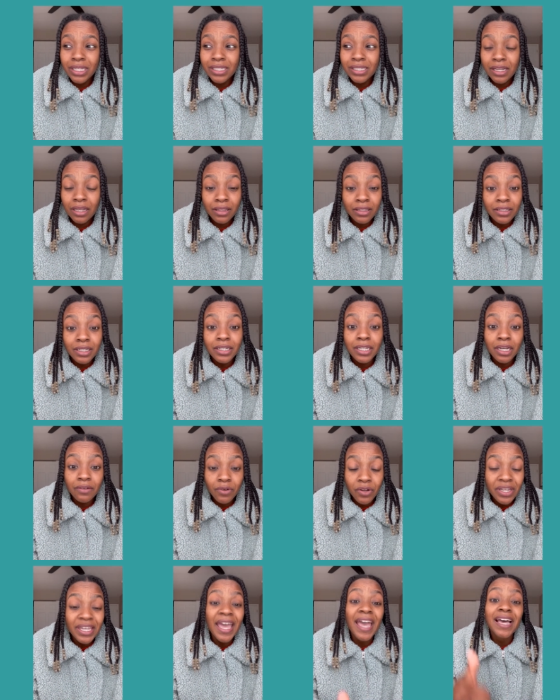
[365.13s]
telling the
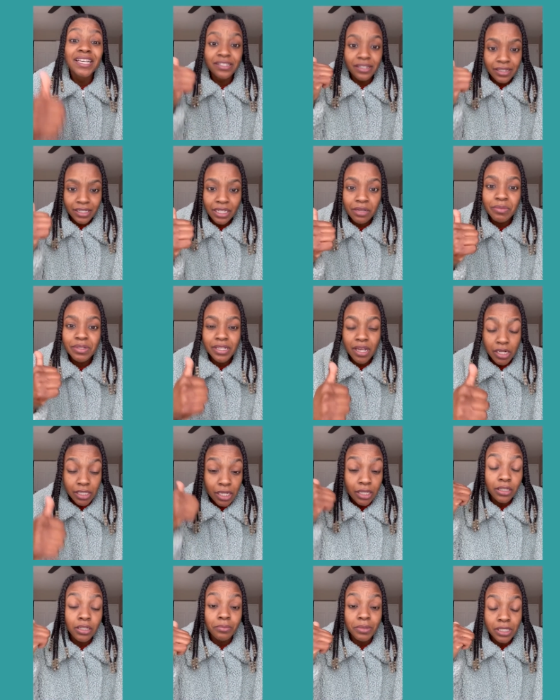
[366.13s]
devil and casting demons out,
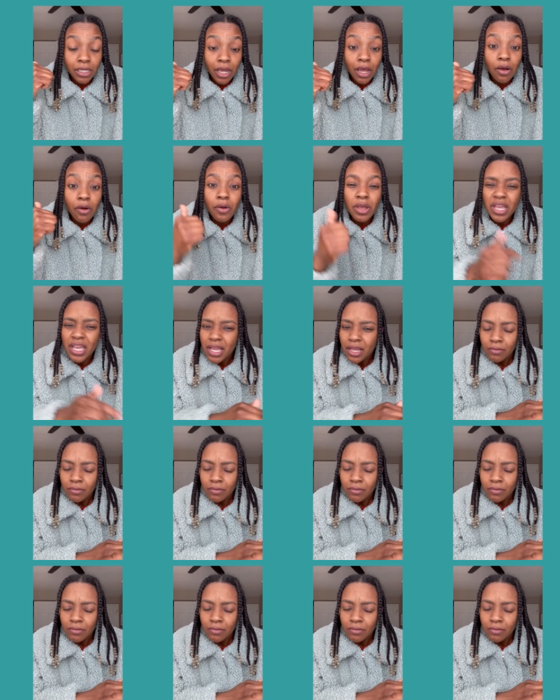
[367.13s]
telling them to go.